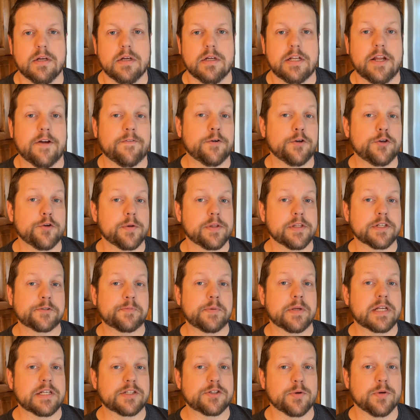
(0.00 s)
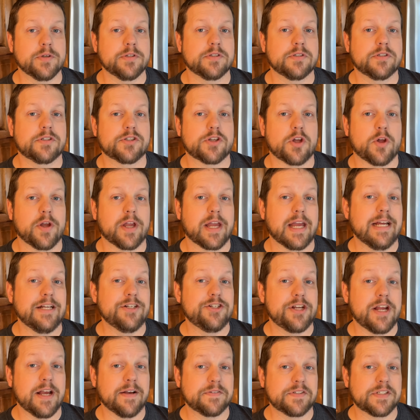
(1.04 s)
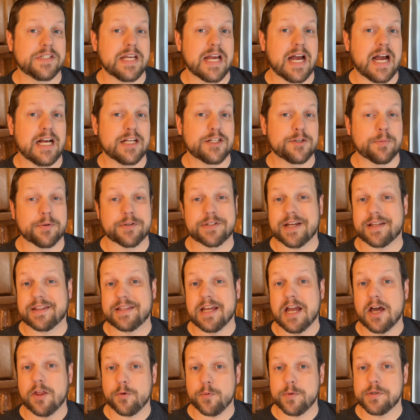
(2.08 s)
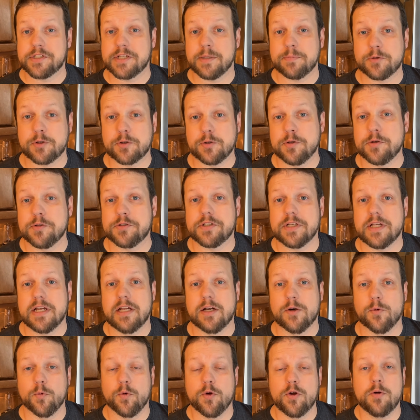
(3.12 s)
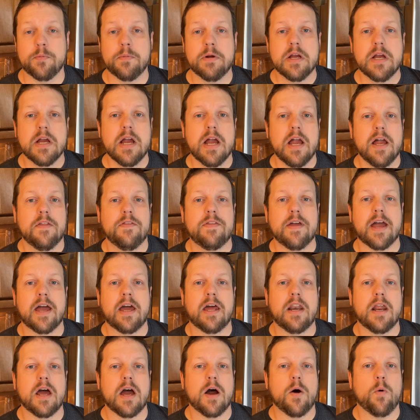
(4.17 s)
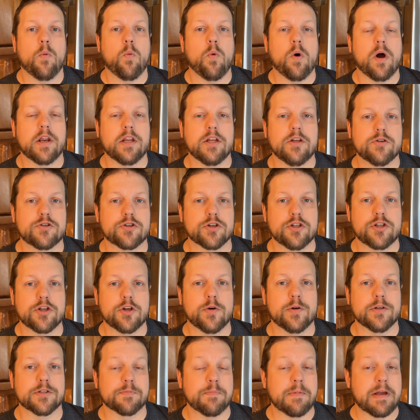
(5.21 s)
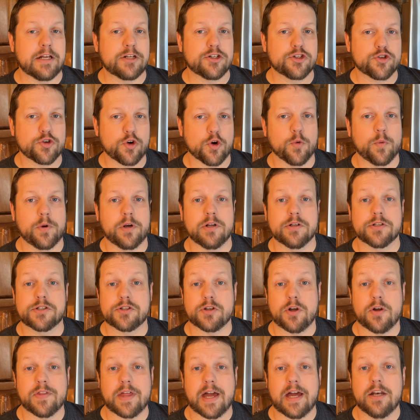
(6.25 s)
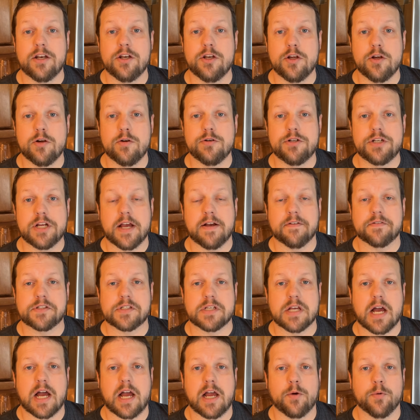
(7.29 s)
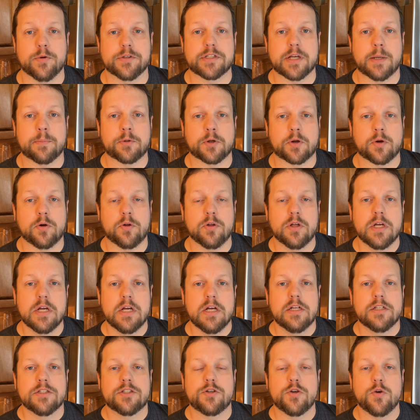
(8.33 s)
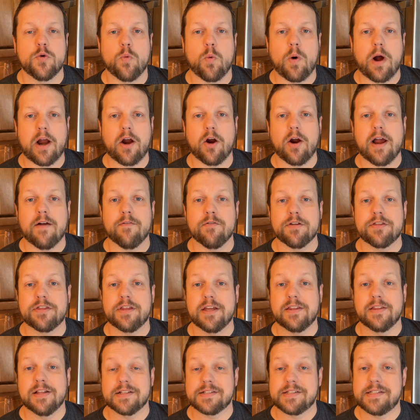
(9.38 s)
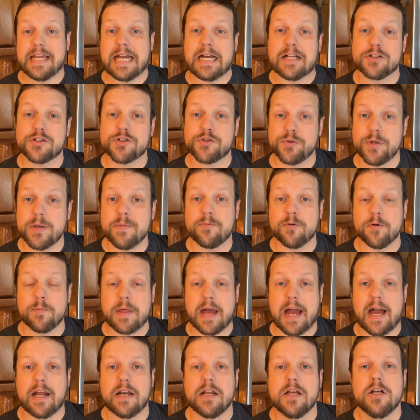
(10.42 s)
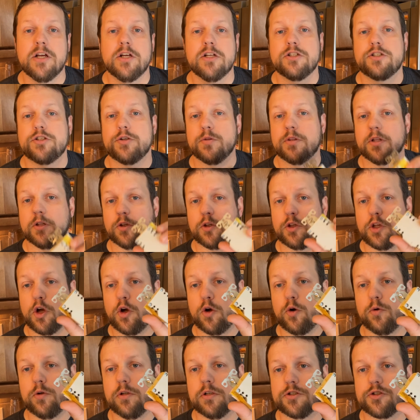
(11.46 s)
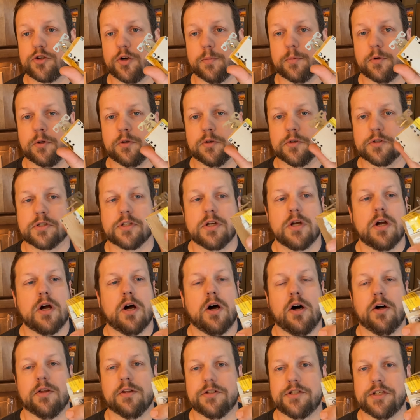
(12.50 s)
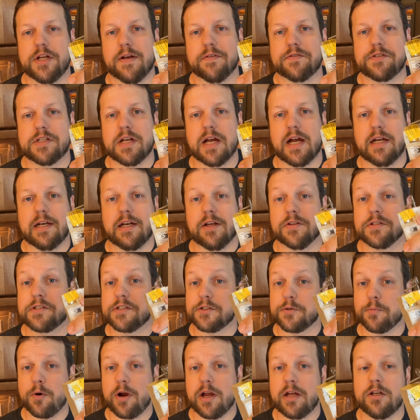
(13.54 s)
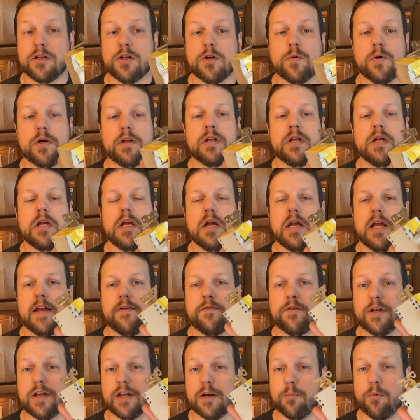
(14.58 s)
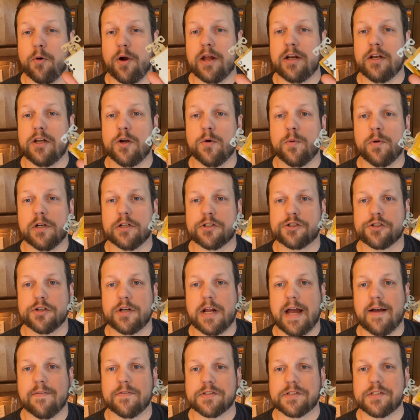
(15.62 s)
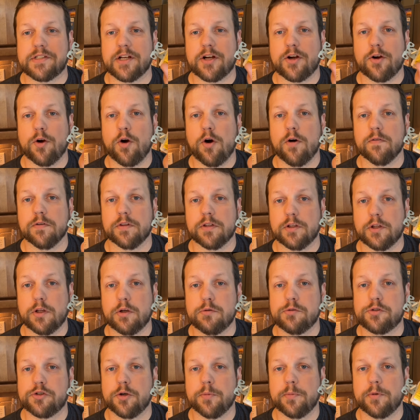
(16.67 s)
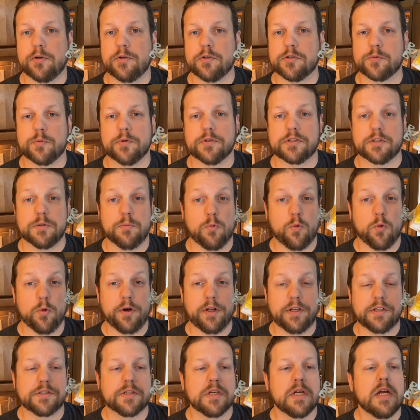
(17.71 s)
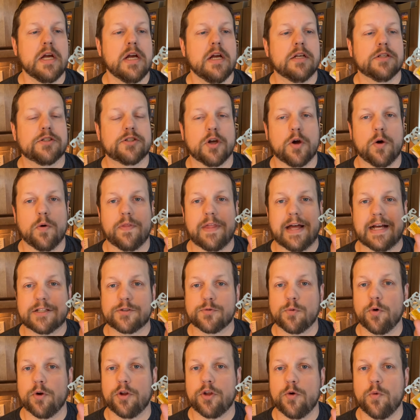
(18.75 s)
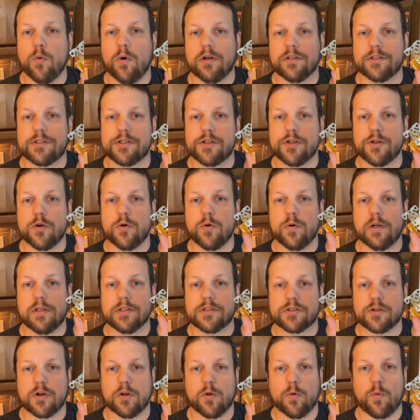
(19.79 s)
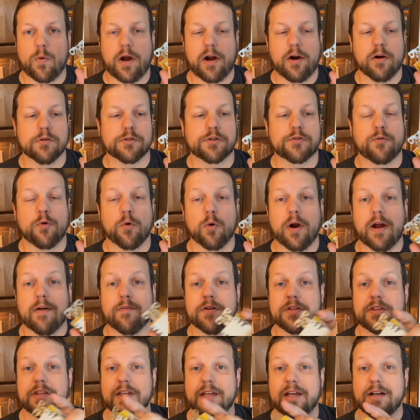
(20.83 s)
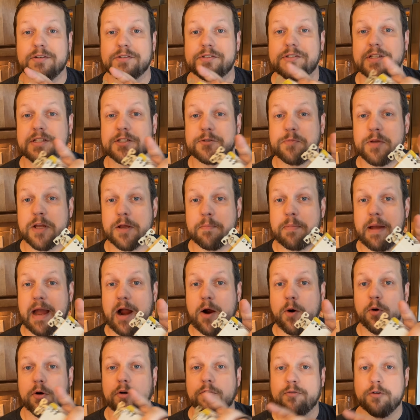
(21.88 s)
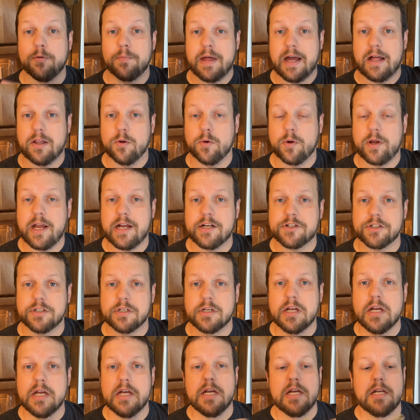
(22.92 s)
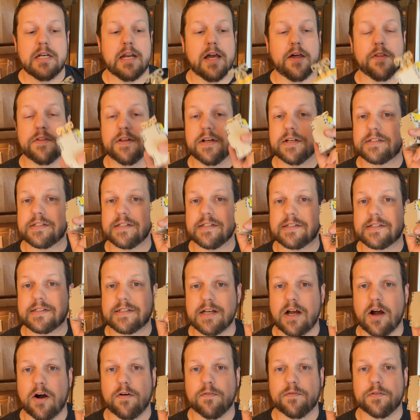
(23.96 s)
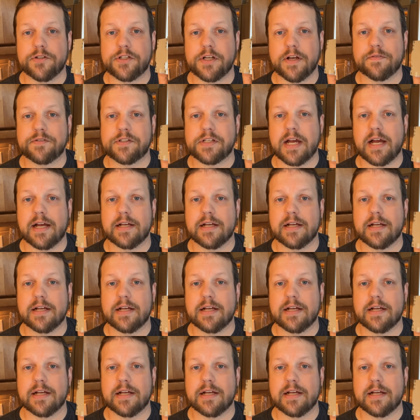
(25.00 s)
Now, if you're doing this because you're installing a GFCI to protect the other receptacles in a room, then what you should do is make sure when you install that new GFCI receptacle to wire everything that's downstream from that to the load terminals on the GFCI. Now, this is a brand new one. If you get a brand new one, it should have a sticker over the load terminals with some warnings So that's where you want to install the wires for everything else that's being powered from that location. Now this itself, the GFCI